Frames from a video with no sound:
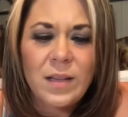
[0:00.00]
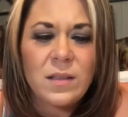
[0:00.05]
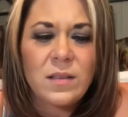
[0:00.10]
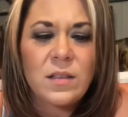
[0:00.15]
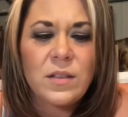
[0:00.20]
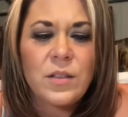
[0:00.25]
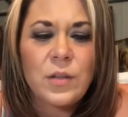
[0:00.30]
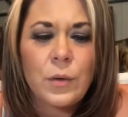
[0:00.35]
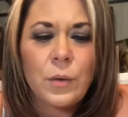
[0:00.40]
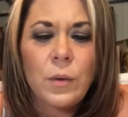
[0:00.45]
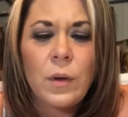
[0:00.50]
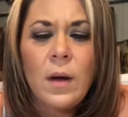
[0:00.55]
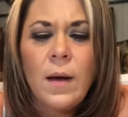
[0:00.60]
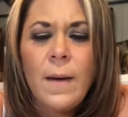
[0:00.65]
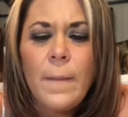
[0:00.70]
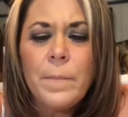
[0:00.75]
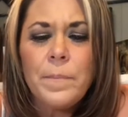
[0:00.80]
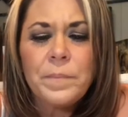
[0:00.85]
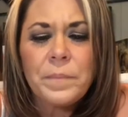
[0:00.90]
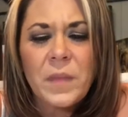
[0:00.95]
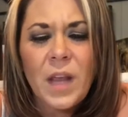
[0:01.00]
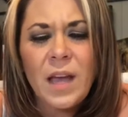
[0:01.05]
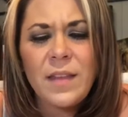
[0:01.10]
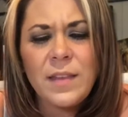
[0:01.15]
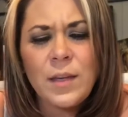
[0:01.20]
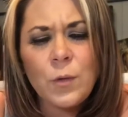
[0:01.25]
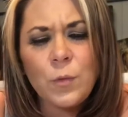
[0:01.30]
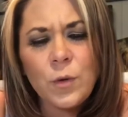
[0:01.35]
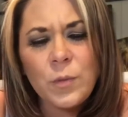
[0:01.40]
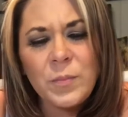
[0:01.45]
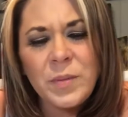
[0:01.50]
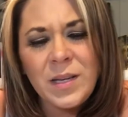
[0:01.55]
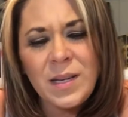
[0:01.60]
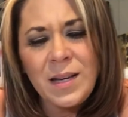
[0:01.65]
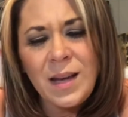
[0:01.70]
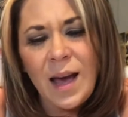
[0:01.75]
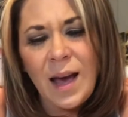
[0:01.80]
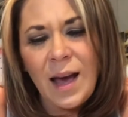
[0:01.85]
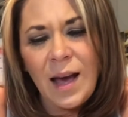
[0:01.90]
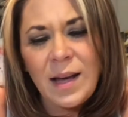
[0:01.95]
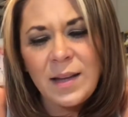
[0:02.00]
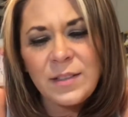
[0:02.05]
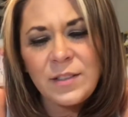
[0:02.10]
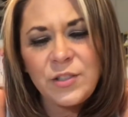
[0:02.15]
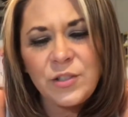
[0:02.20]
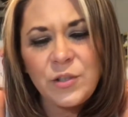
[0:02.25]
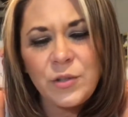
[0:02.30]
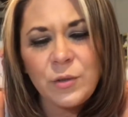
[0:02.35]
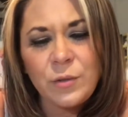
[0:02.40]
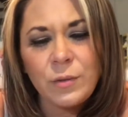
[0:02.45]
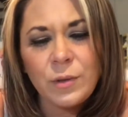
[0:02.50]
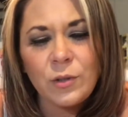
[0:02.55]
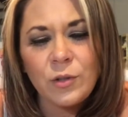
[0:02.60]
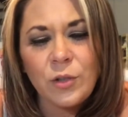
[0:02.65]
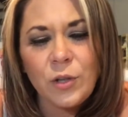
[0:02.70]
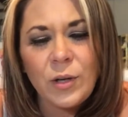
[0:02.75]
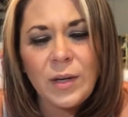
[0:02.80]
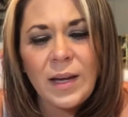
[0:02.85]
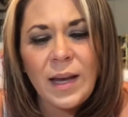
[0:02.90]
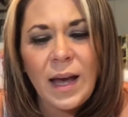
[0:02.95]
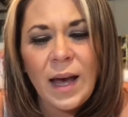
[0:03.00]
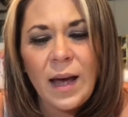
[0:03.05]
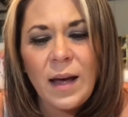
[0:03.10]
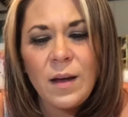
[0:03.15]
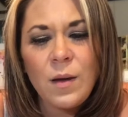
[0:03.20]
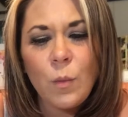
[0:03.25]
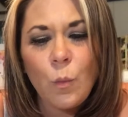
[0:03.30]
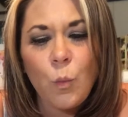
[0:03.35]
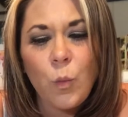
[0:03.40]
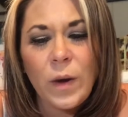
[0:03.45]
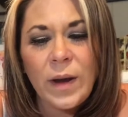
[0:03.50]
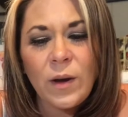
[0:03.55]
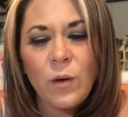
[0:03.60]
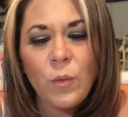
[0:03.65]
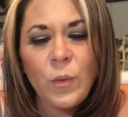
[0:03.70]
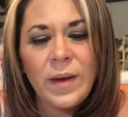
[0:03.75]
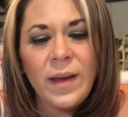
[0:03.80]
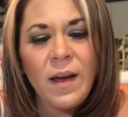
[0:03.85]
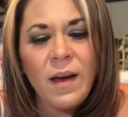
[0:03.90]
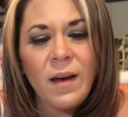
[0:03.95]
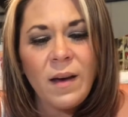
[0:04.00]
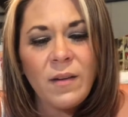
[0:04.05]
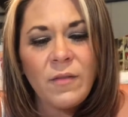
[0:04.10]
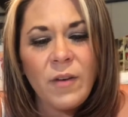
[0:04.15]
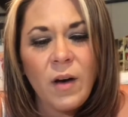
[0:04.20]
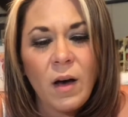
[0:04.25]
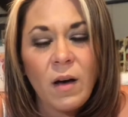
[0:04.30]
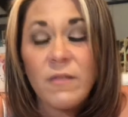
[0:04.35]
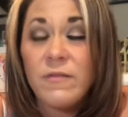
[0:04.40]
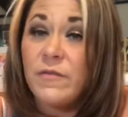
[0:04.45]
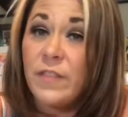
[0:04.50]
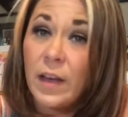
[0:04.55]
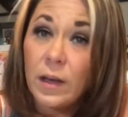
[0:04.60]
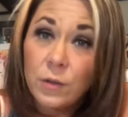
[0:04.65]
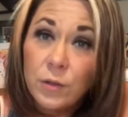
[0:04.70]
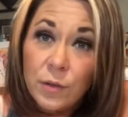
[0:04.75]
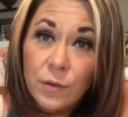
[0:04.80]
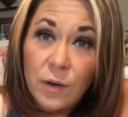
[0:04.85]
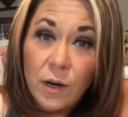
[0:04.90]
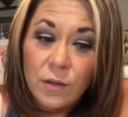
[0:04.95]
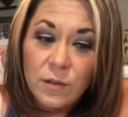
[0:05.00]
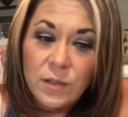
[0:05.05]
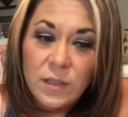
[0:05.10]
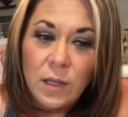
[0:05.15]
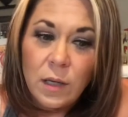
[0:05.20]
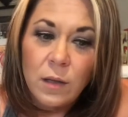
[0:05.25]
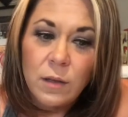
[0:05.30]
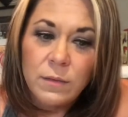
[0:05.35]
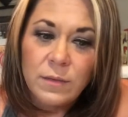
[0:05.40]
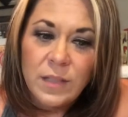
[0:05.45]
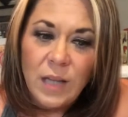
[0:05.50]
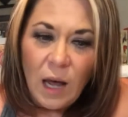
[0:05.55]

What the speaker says: And so I think we're being asked to look at where we have valued ourselves.